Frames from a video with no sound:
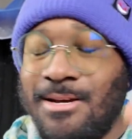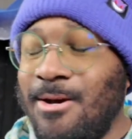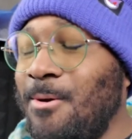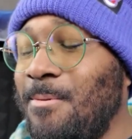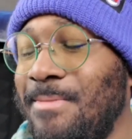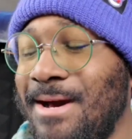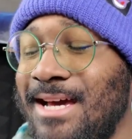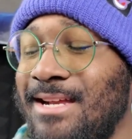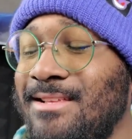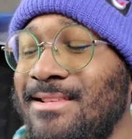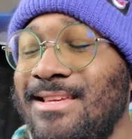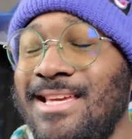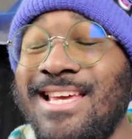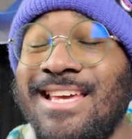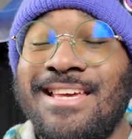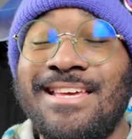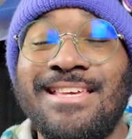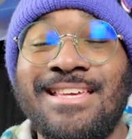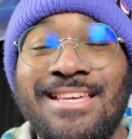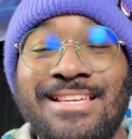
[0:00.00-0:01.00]
the Go Battle
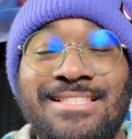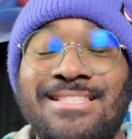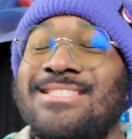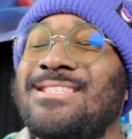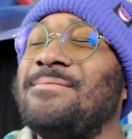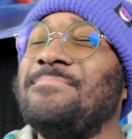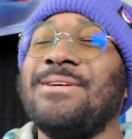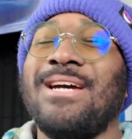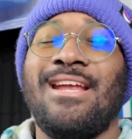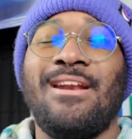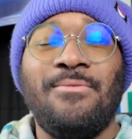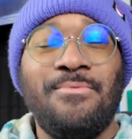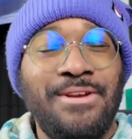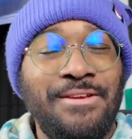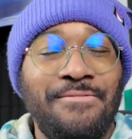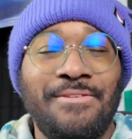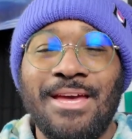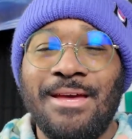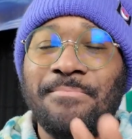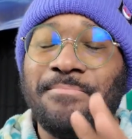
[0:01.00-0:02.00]
League gets some kind of
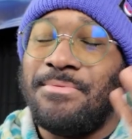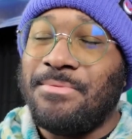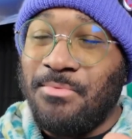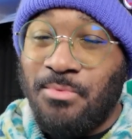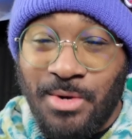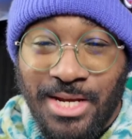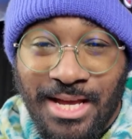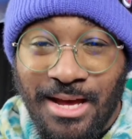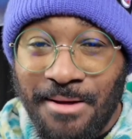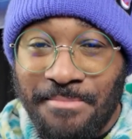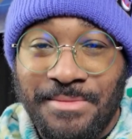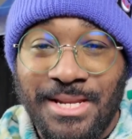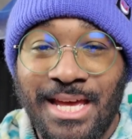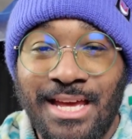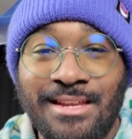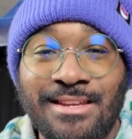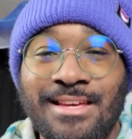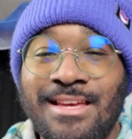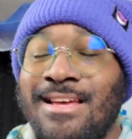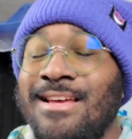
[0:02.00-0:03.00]
revamp,
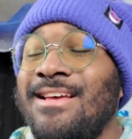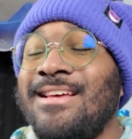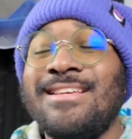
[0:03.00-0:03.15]
re-update,